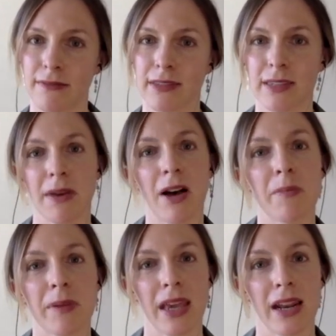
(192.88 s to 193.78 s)
some
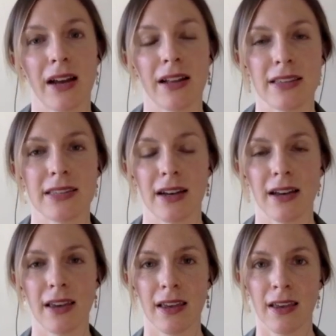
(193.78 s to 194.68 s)
help getting unstuck.
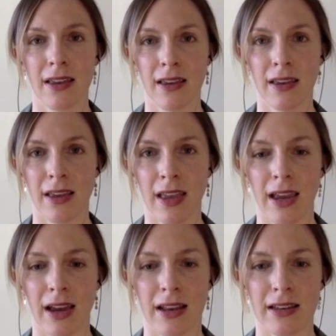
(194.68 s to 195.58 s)

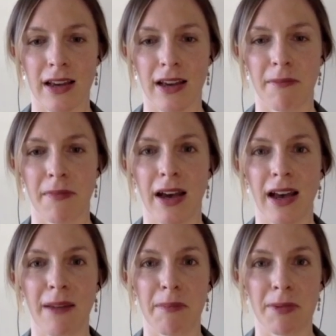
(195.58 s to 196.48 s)
And
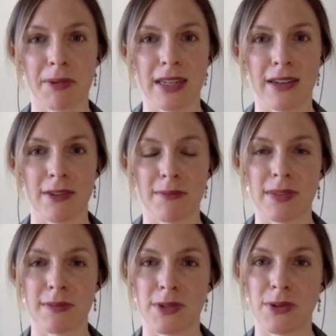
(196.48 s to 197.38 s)
I am able to give them
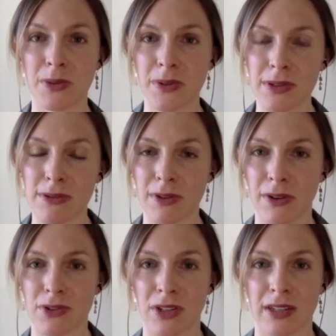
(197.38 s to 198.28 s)
some tools through
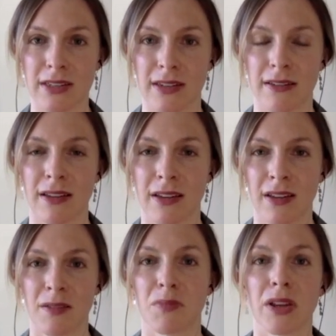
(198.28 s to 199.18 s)
coaching to
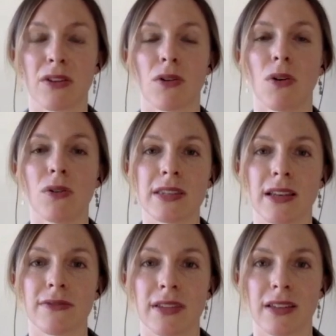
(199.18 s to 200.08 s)
bring their whole
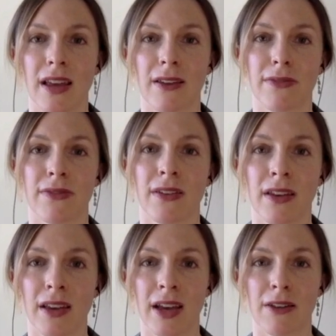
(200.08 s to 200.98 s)
self to life
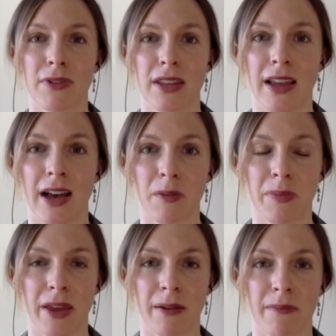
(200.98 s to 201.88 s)
and really
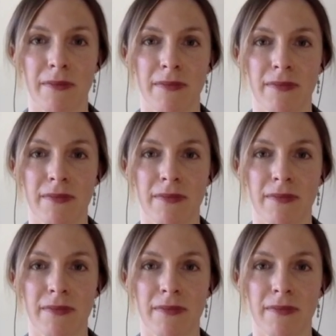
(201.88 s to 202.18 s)
help them